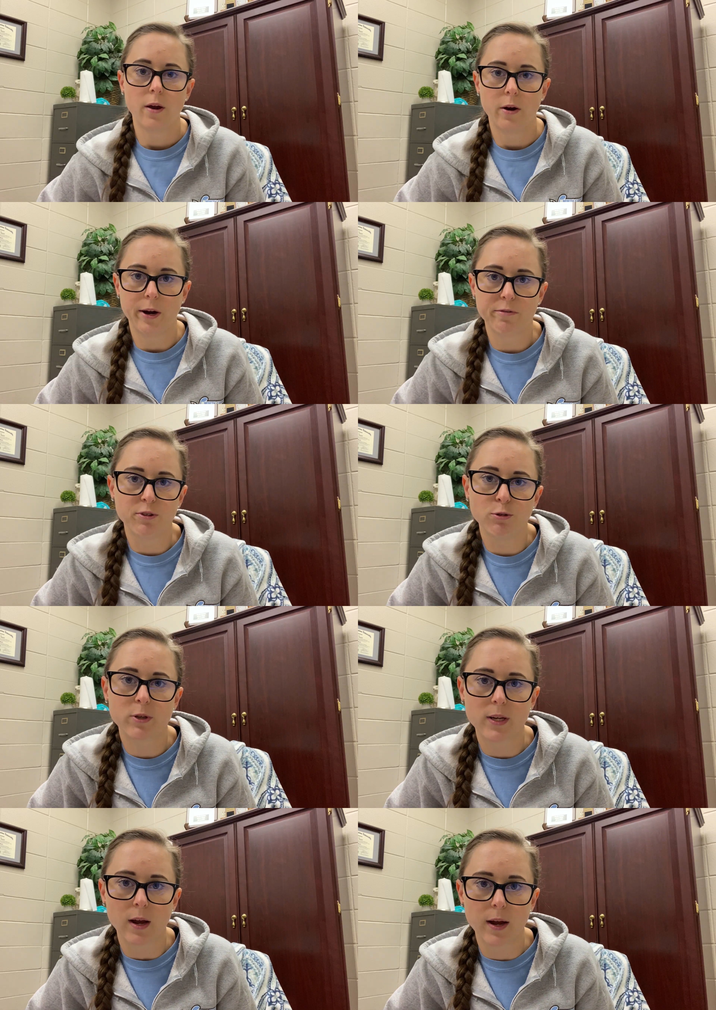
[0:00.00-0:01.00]
All right,
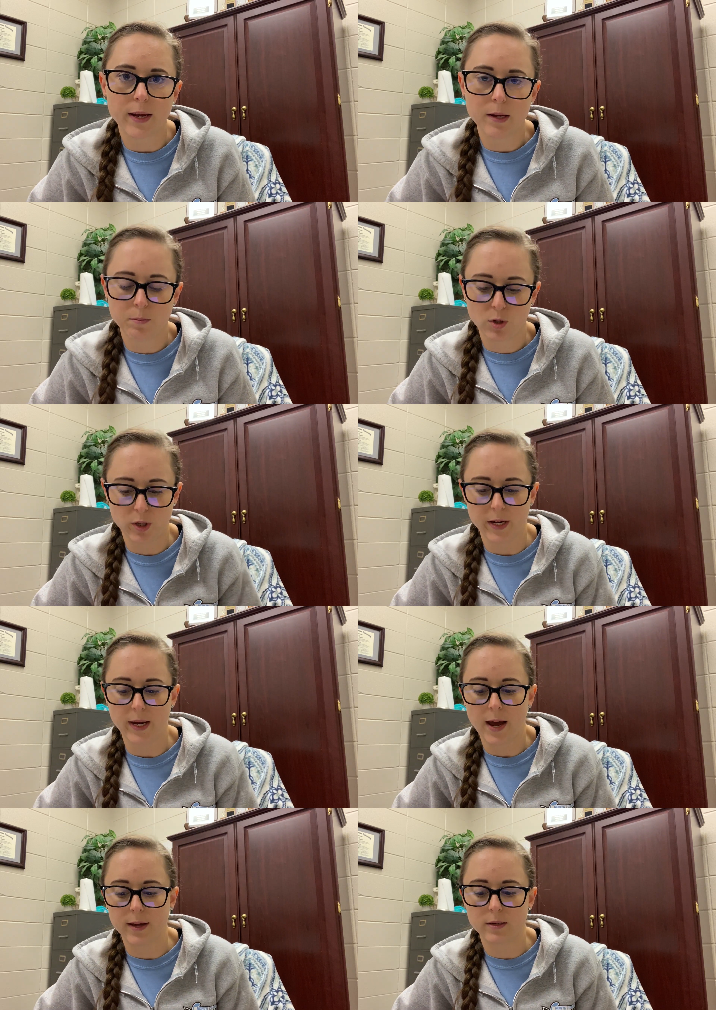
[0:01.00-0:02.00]
flutes, I am looking
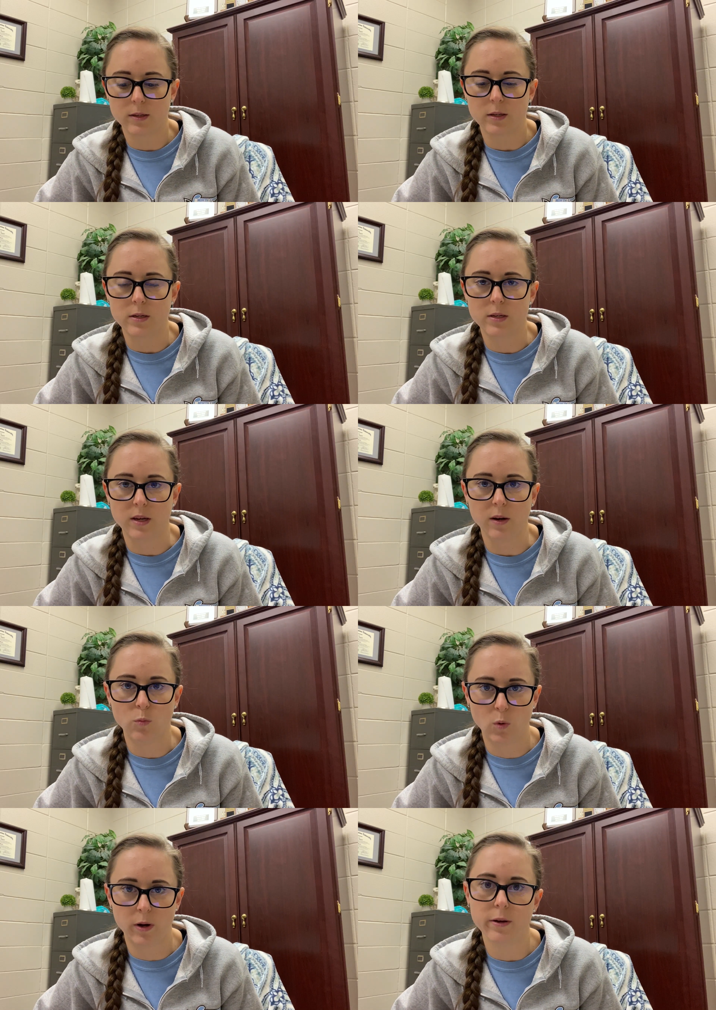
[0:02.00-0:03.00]
at the set
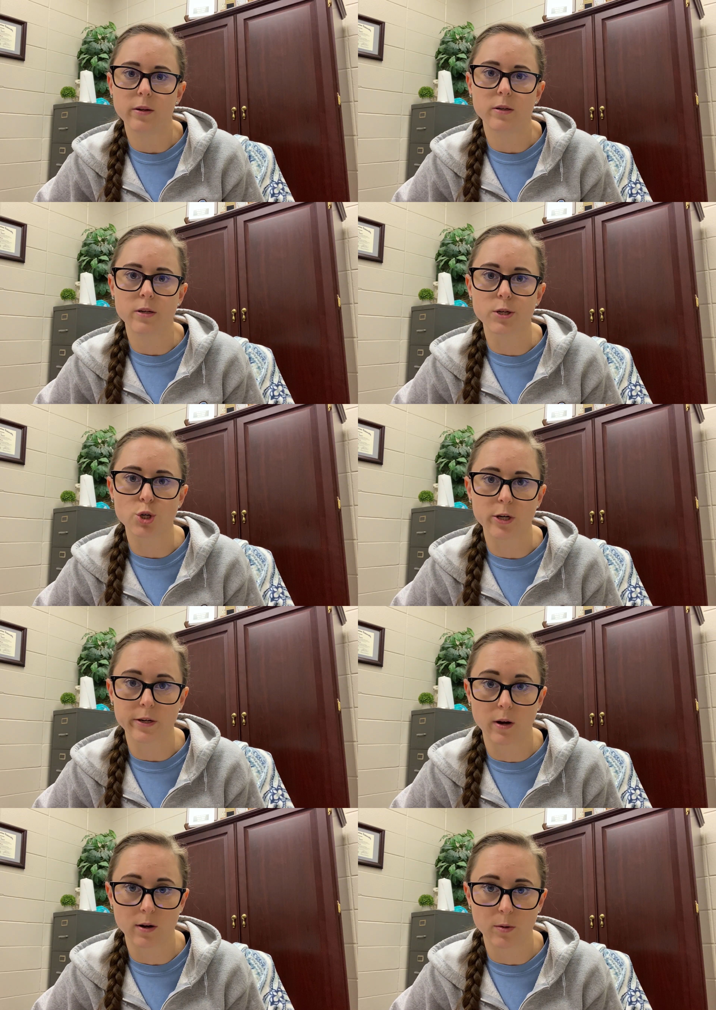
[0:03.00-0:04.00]
one district
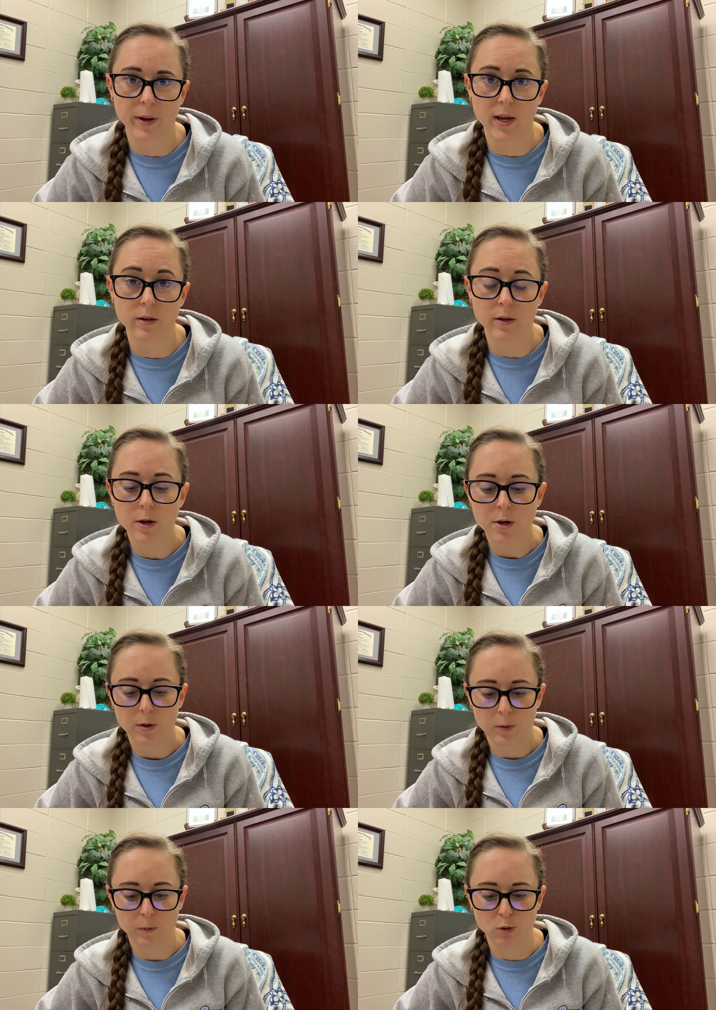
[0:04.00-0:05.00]
honor band
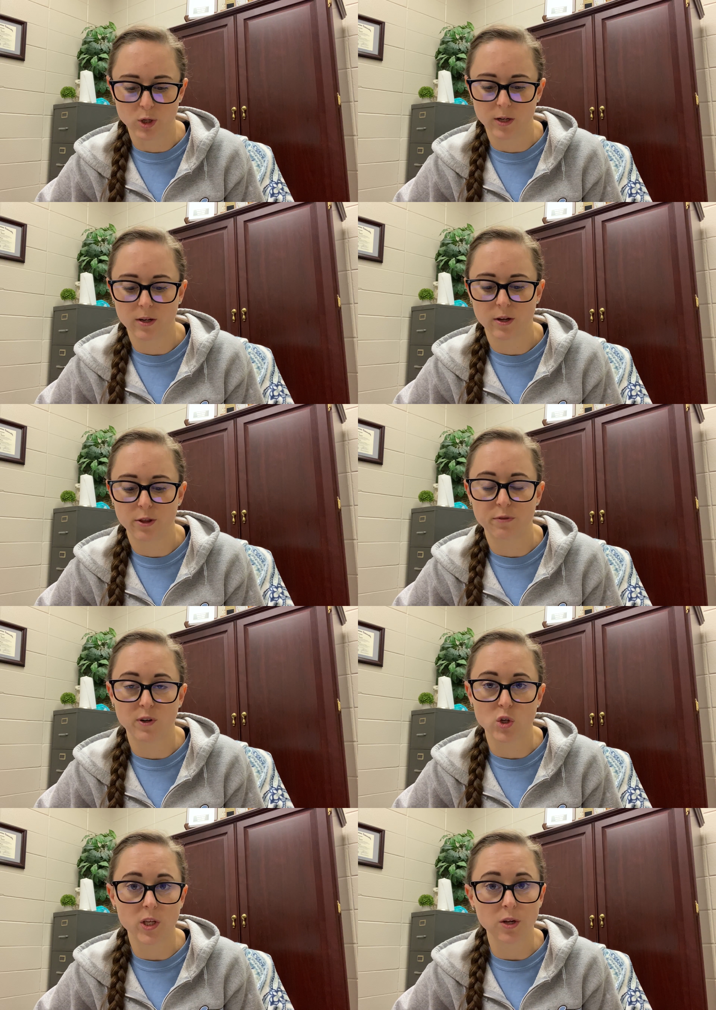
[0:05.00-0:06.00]
music. The
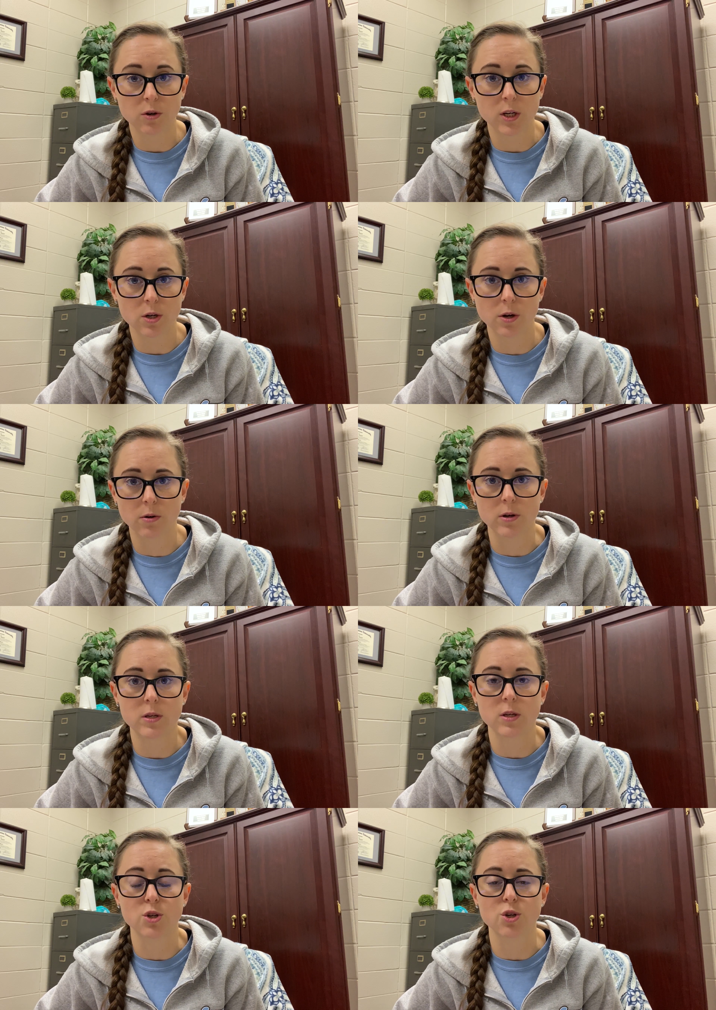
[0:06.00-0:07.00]
first thing you need to
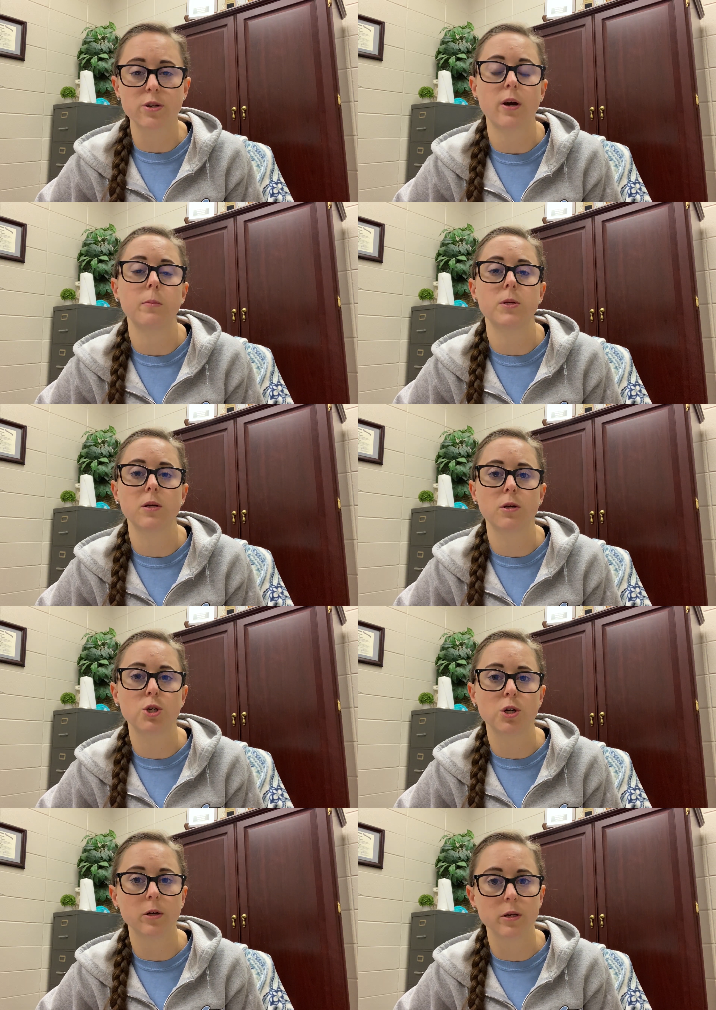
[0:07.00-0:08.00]
notice is your time
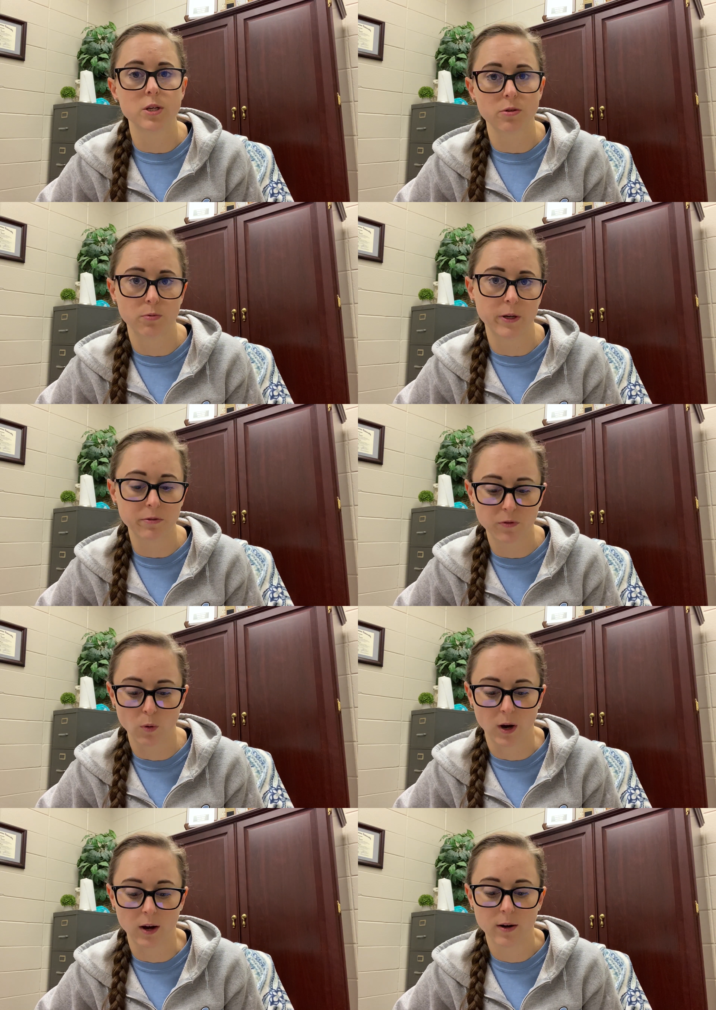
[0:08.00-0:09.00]
signature is
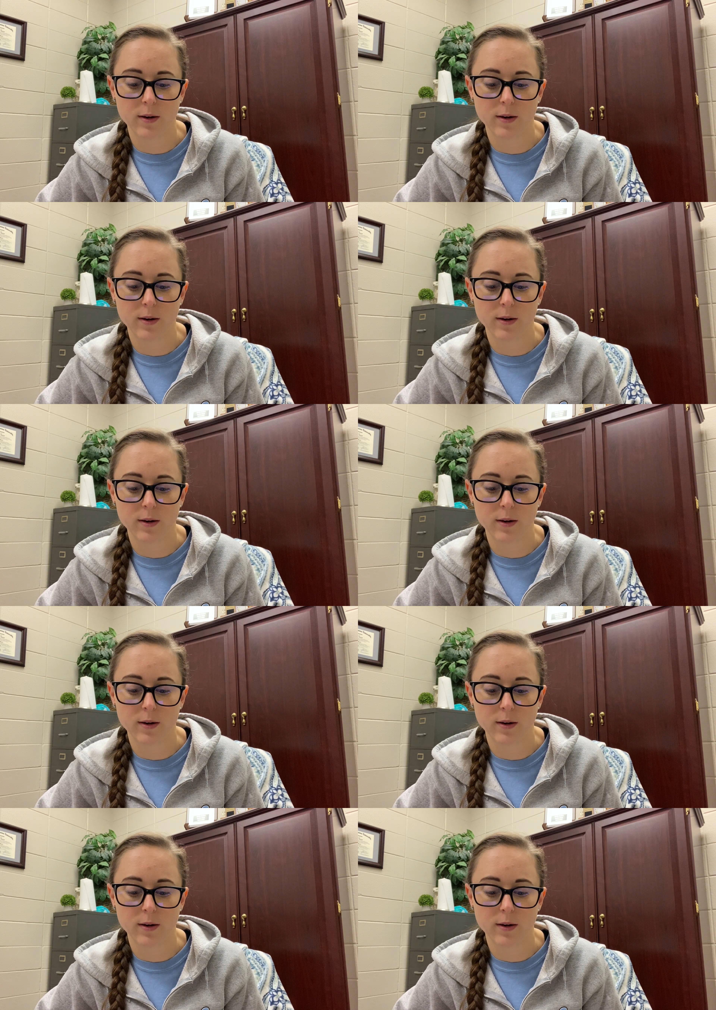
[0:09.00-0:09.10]
3-4.